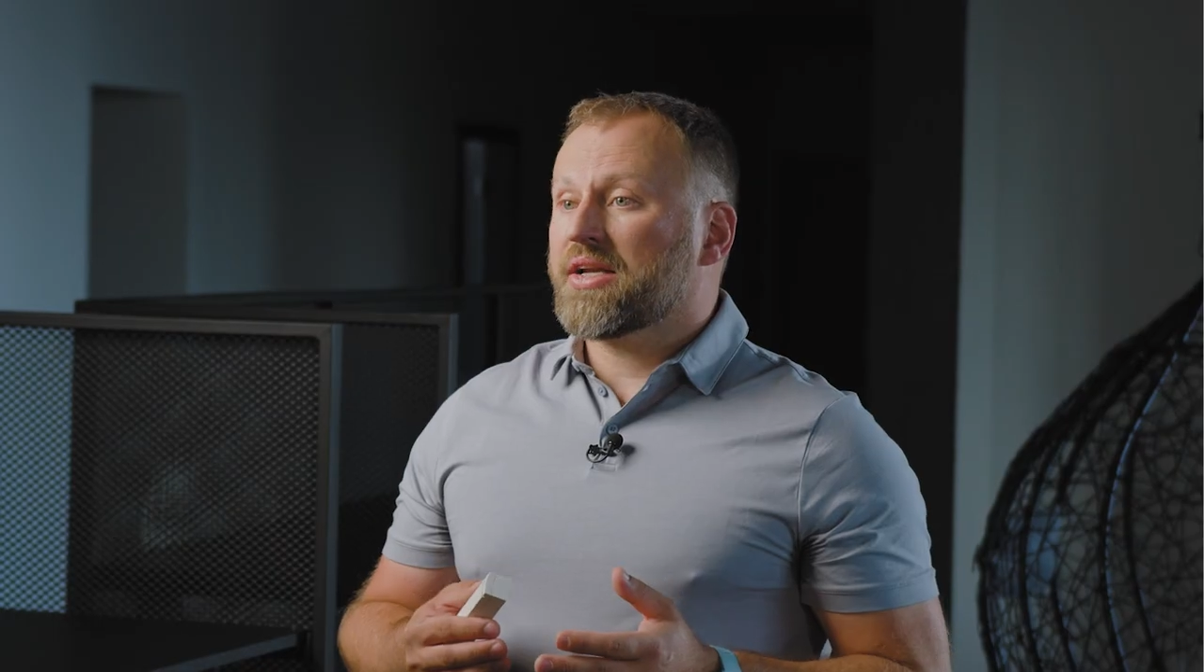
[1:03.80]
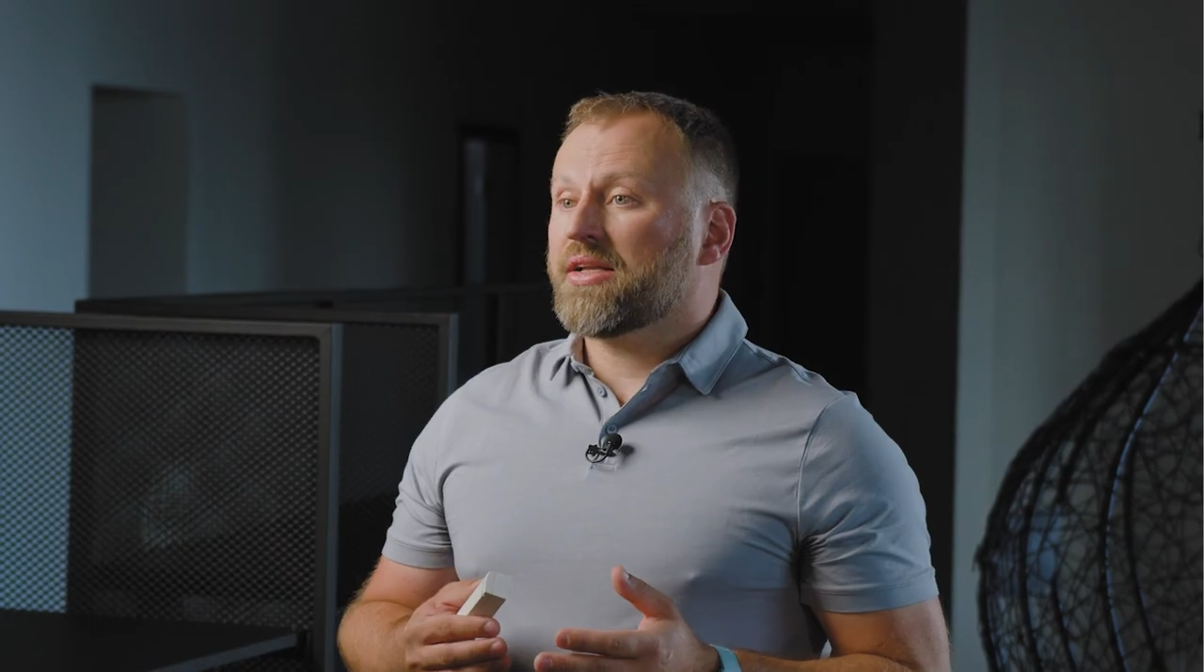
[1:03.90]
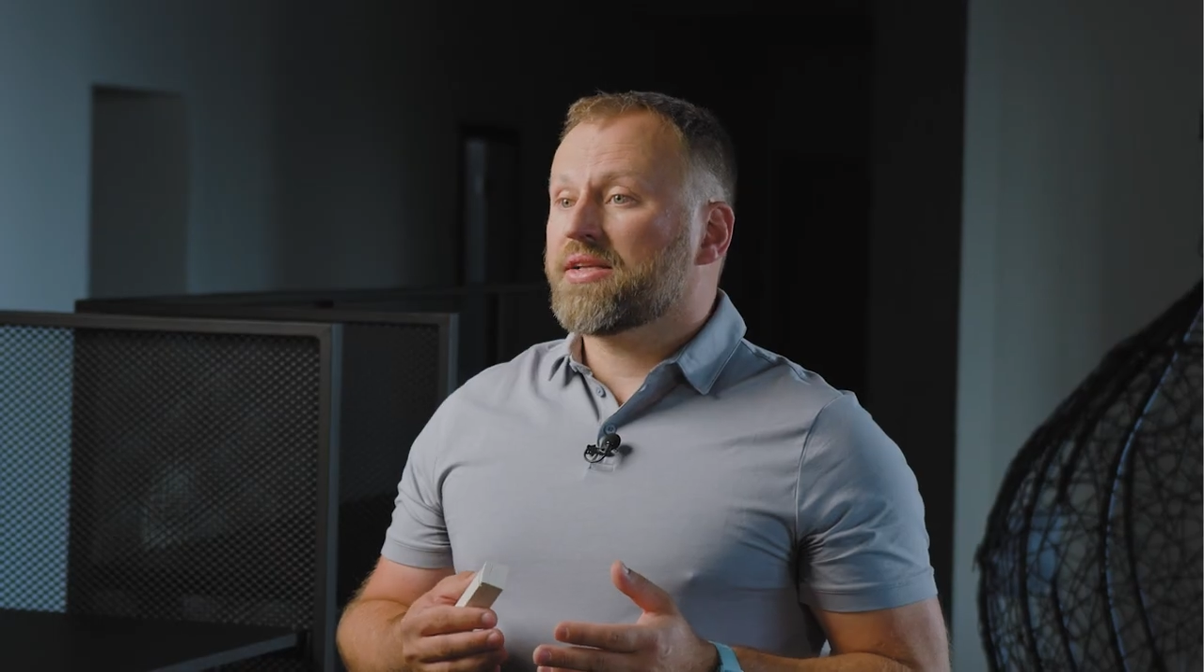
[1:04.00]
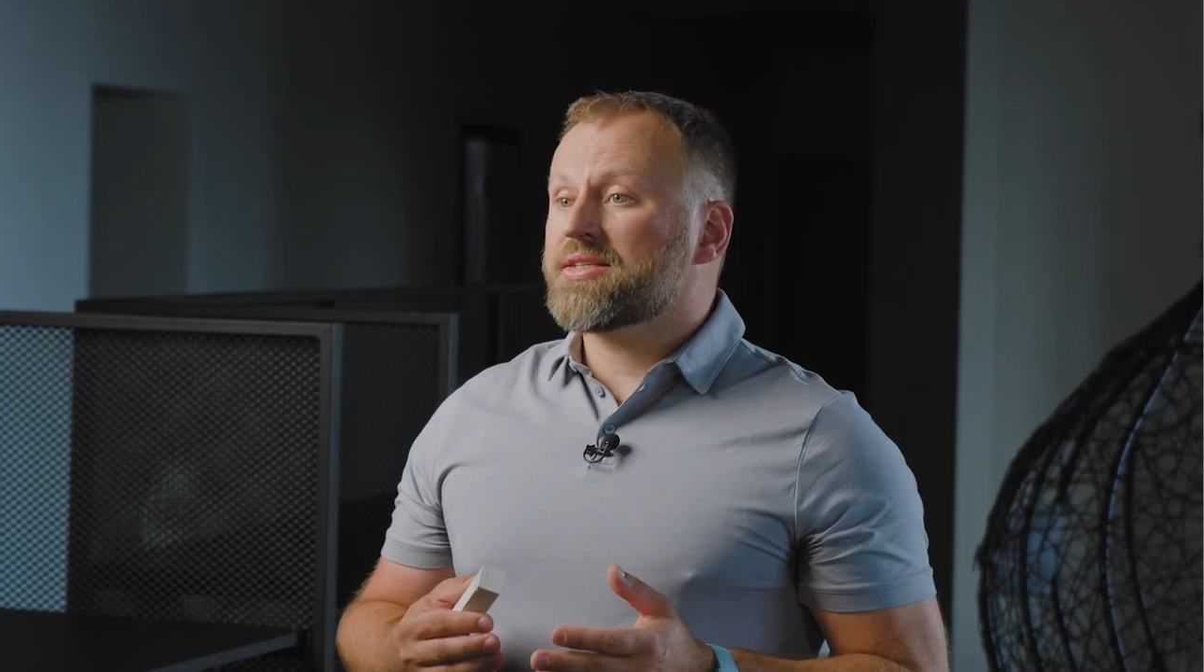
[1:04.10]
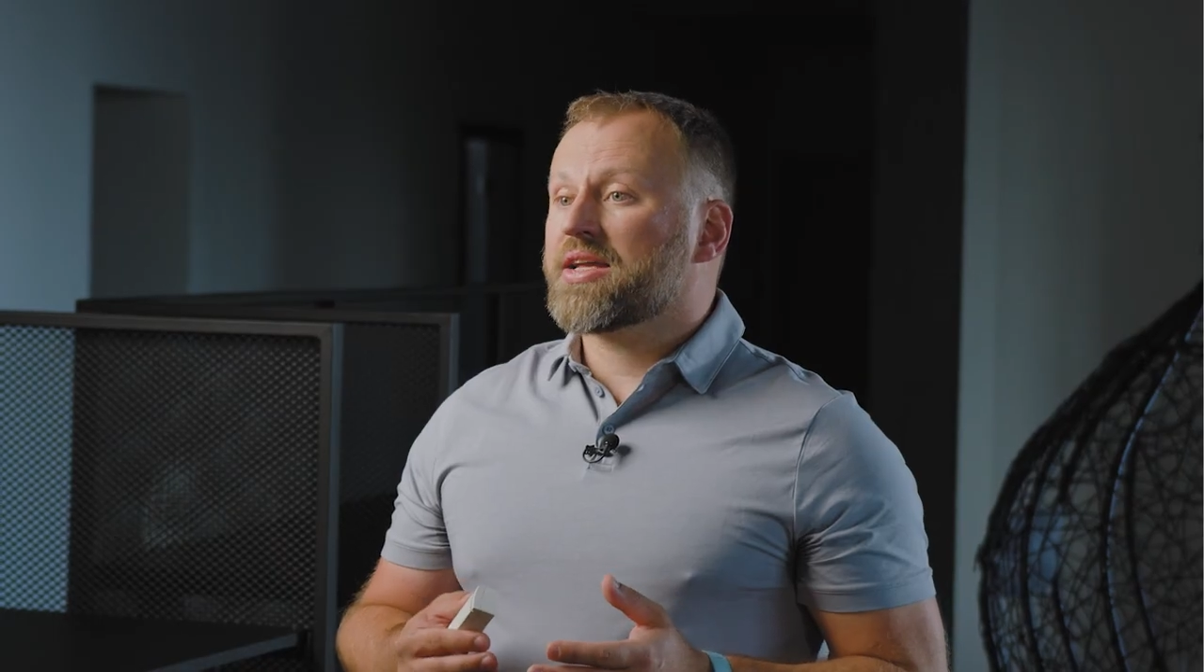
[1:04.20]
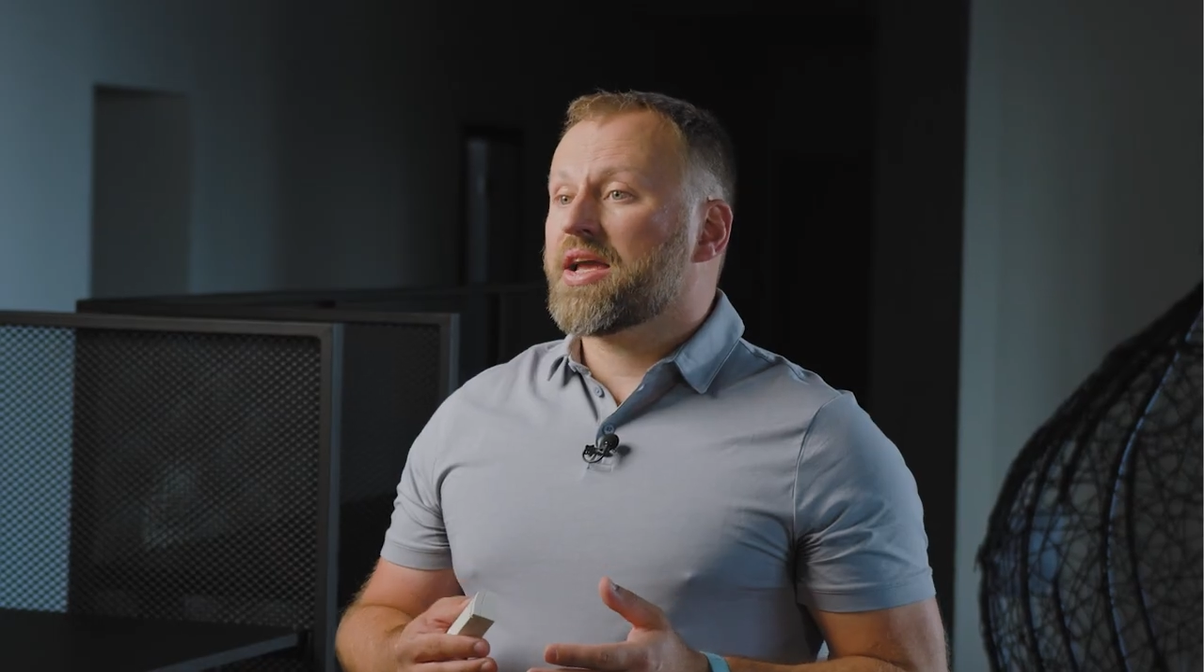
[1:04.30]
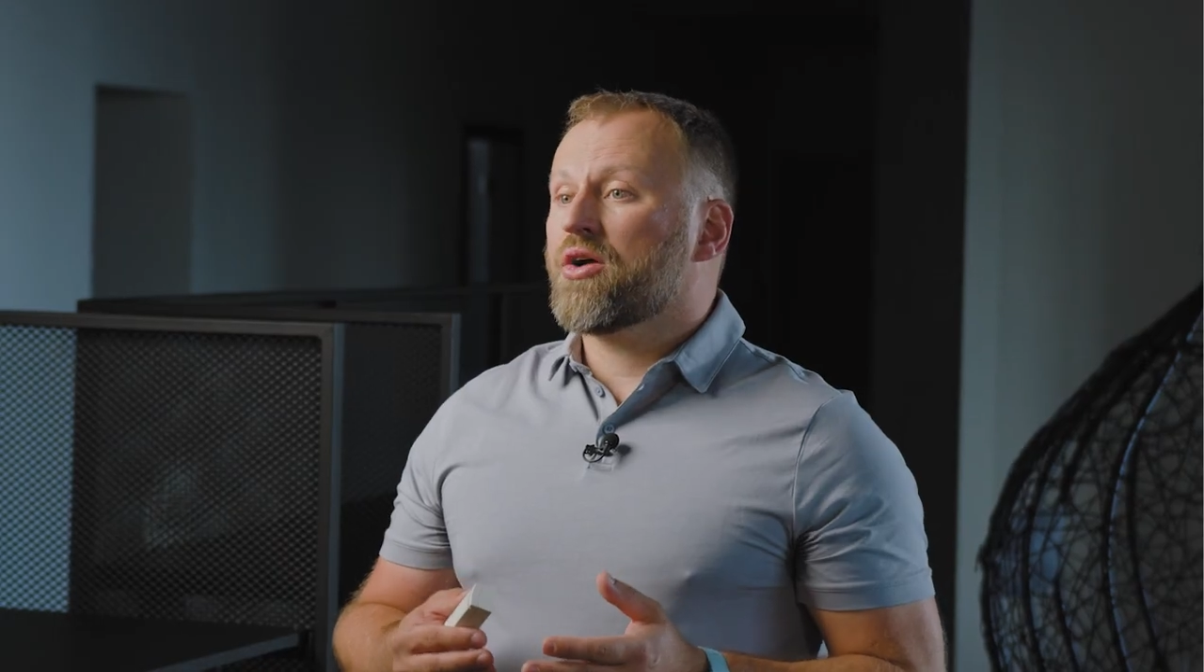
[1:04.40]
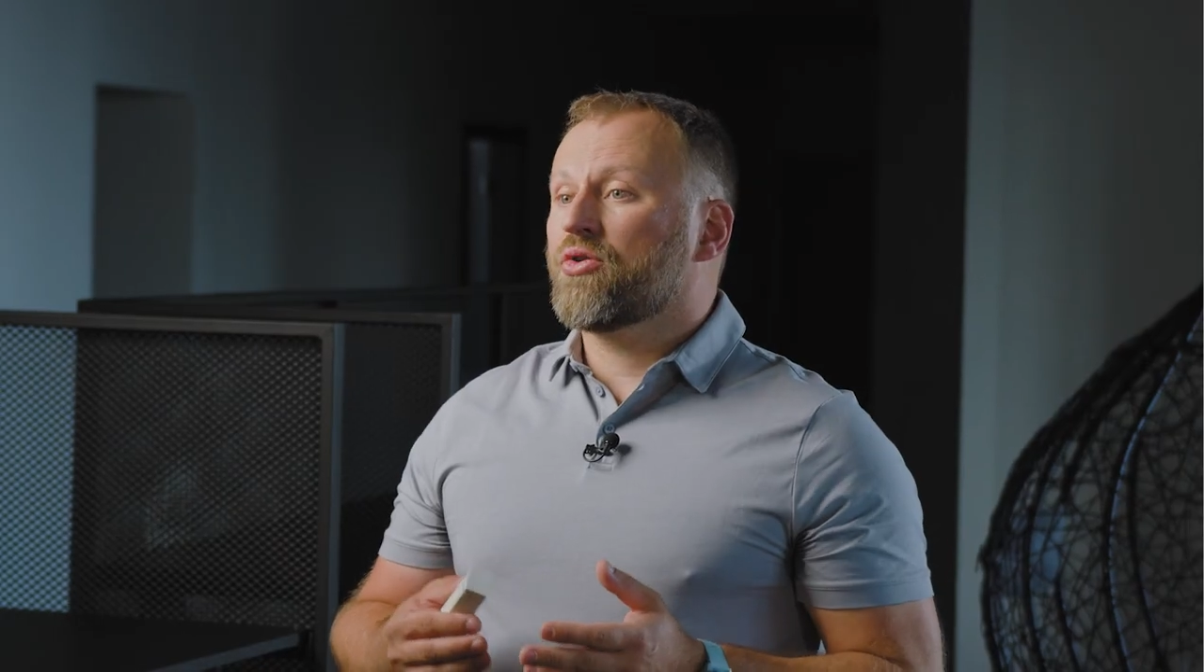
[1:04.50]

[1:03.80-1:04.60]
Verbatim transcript: detector